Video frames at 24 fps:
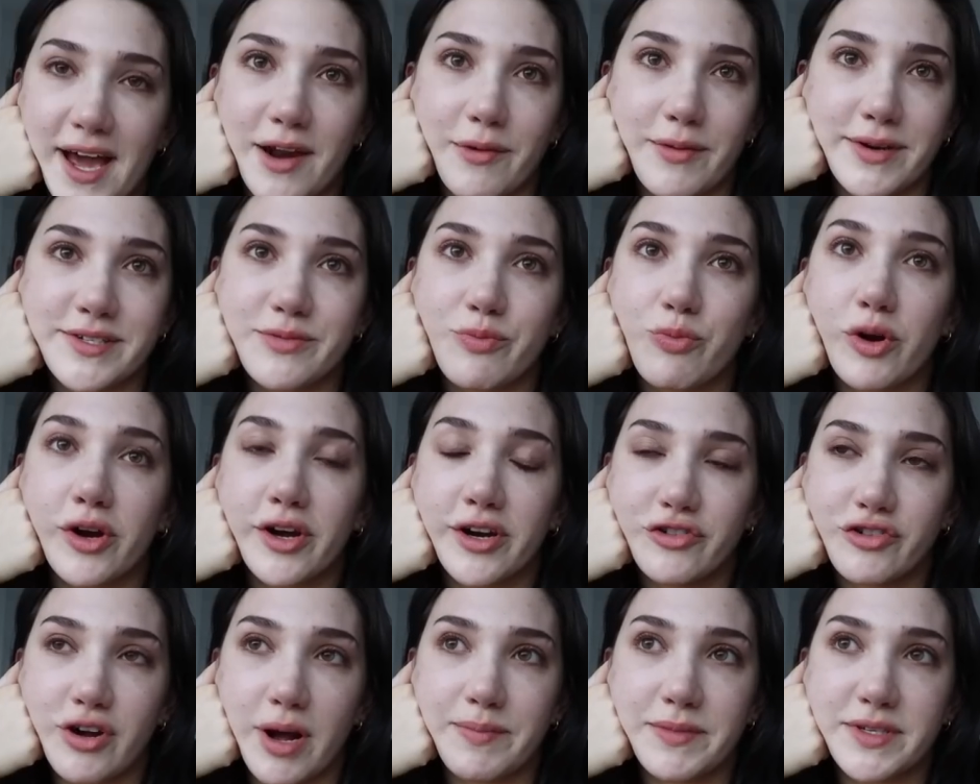Anyways, we're
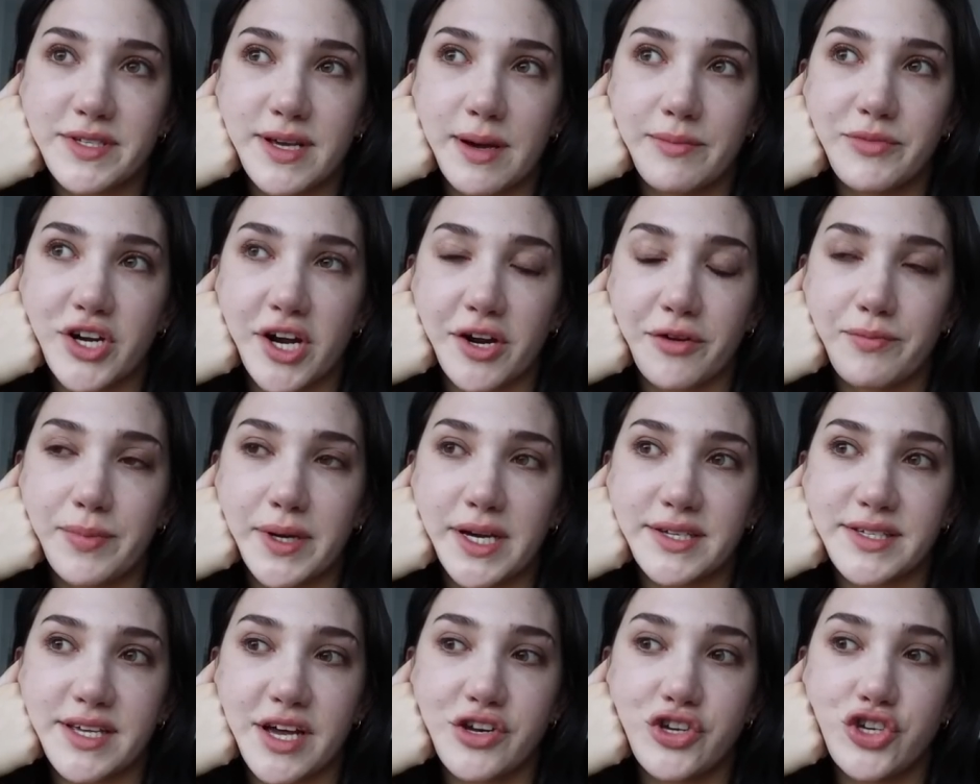gonna drop the subject
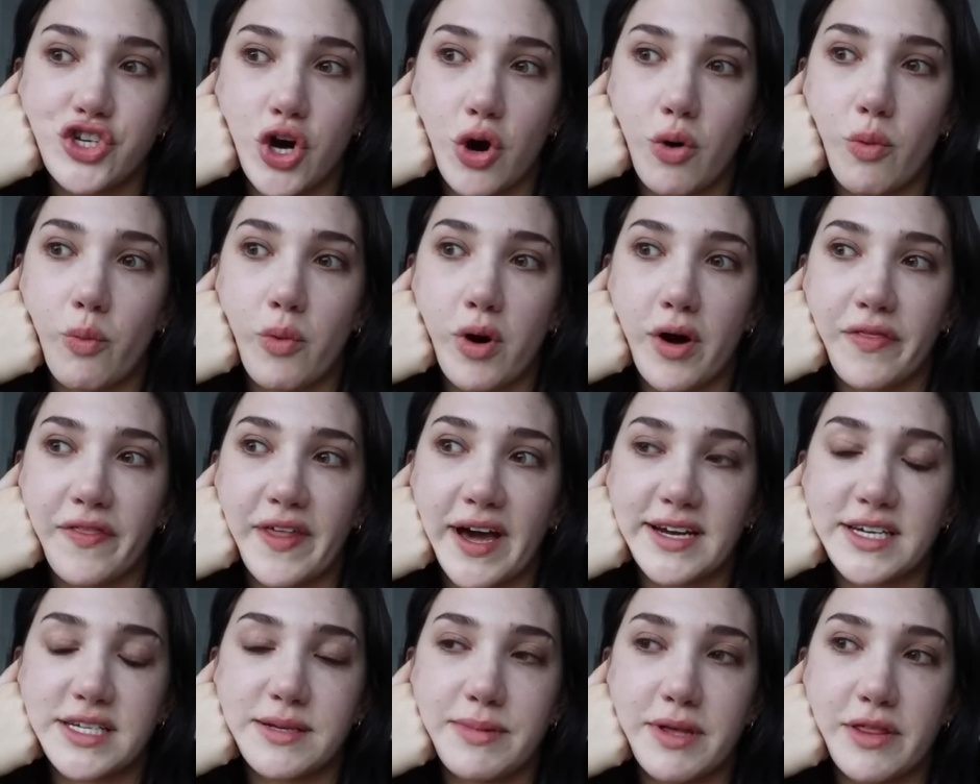because I don't want
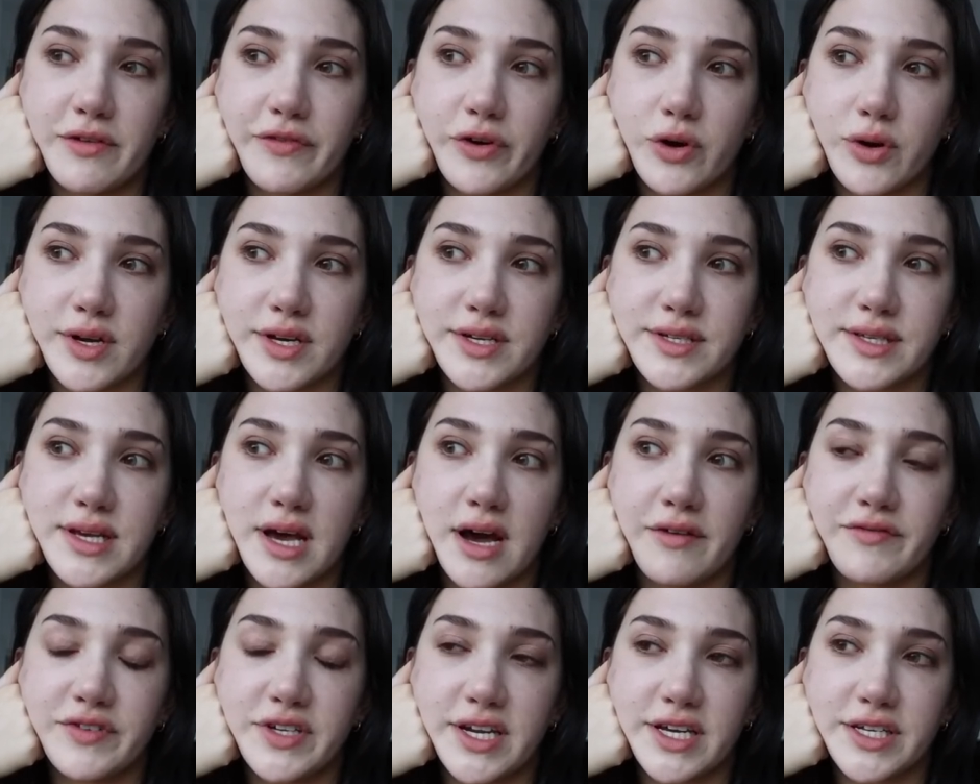that to be the focus
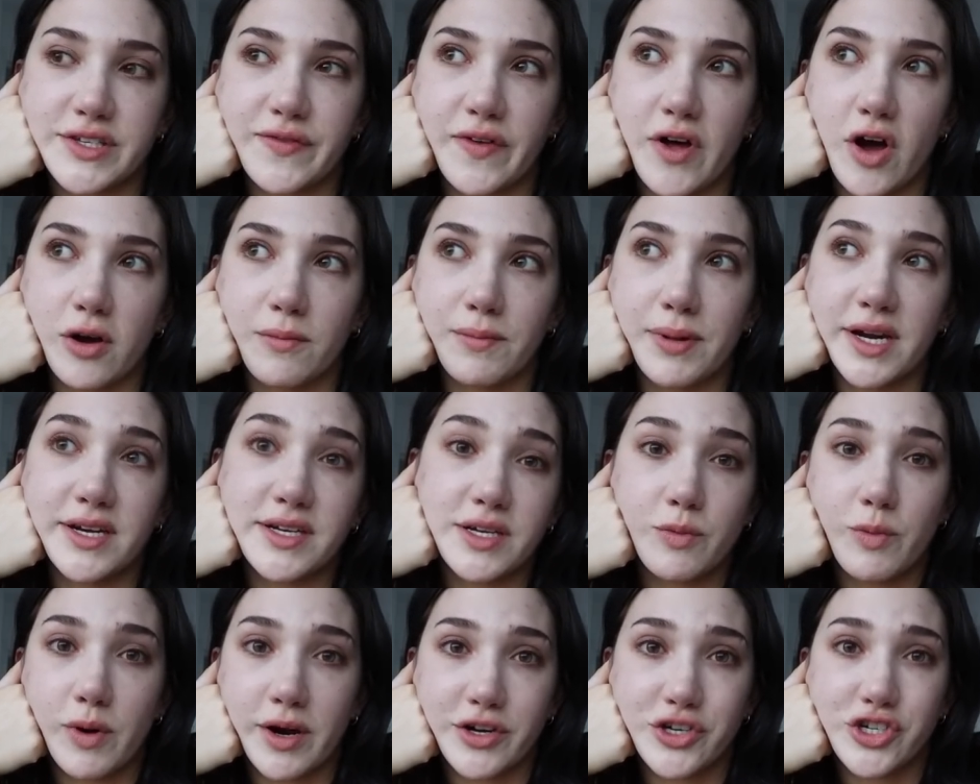of today's vlog, but I
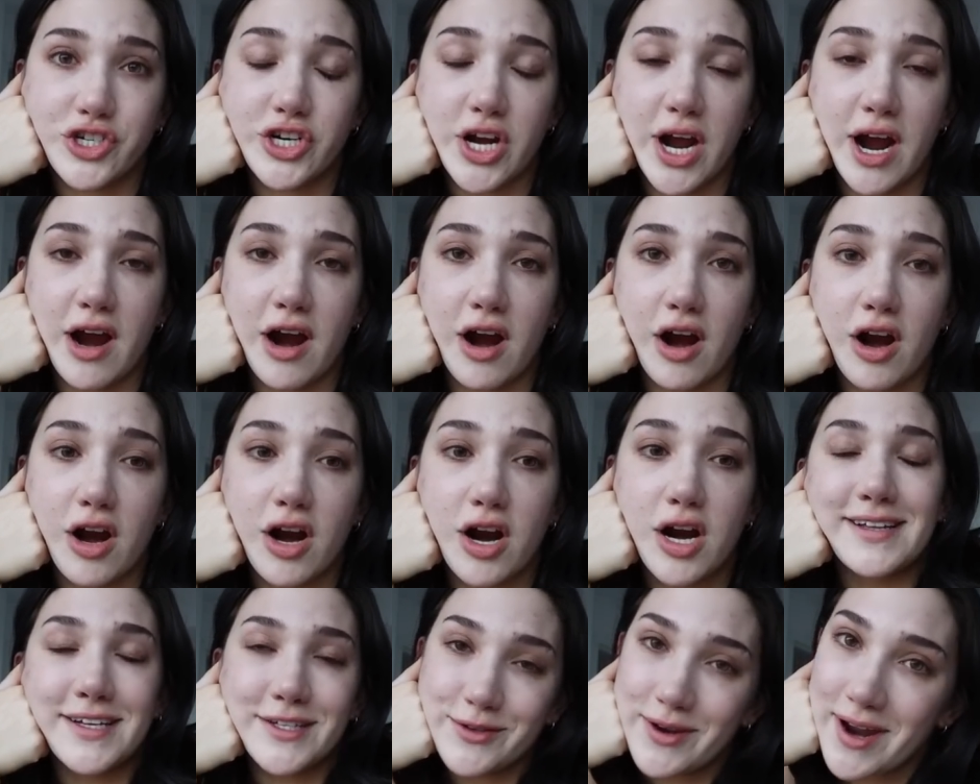did want to
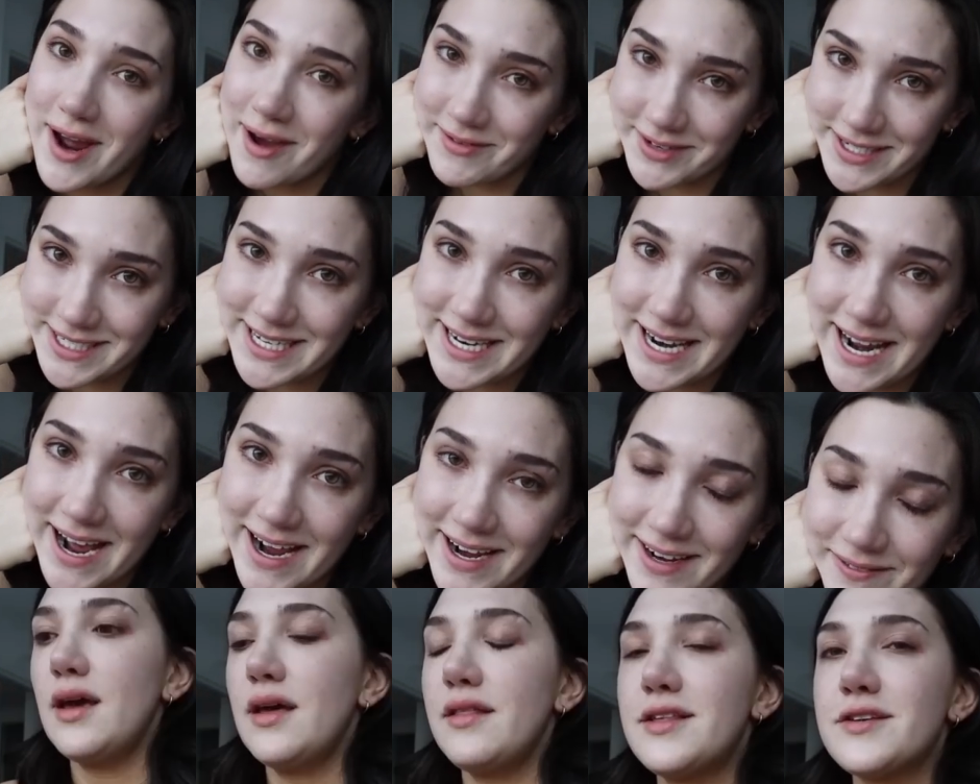share that's what happened
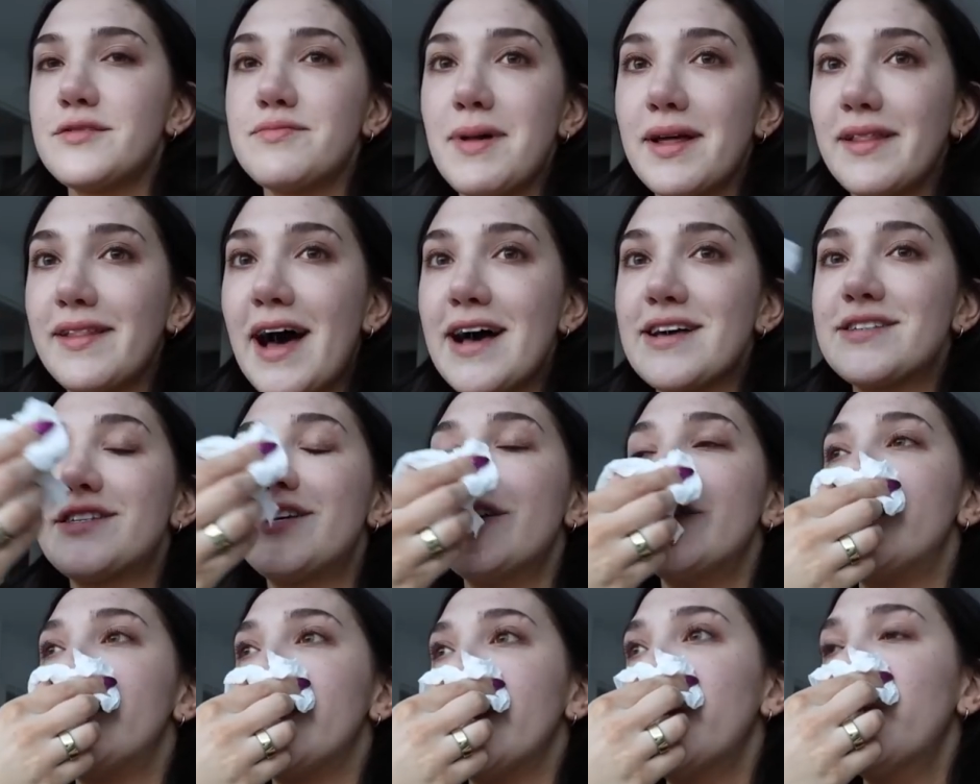today. This is my last
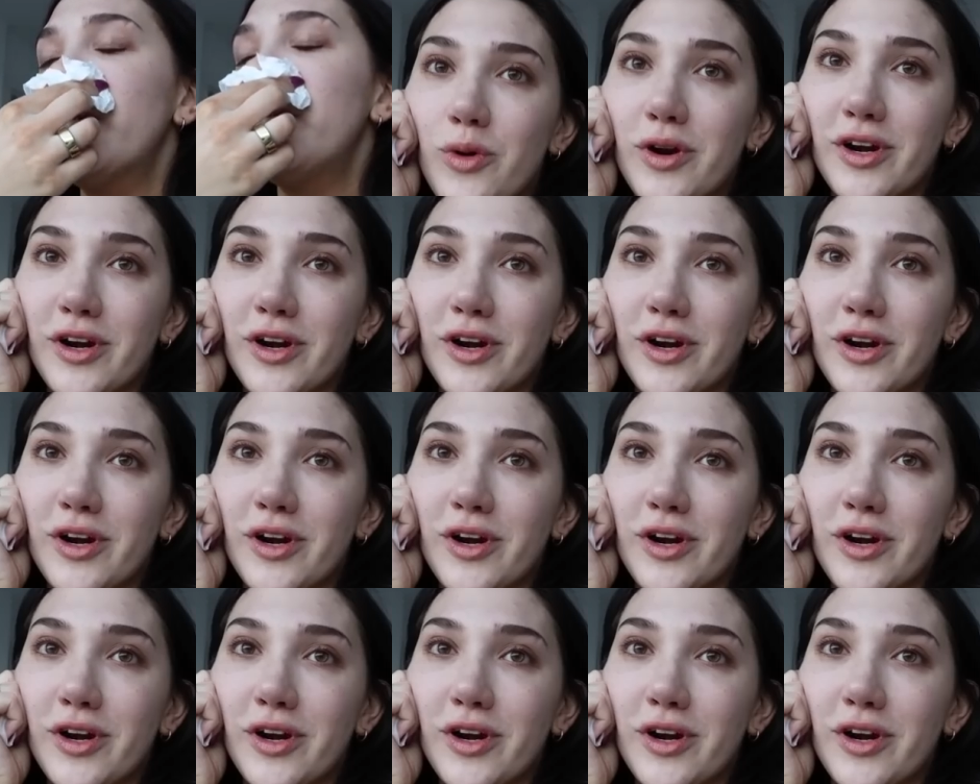tissue.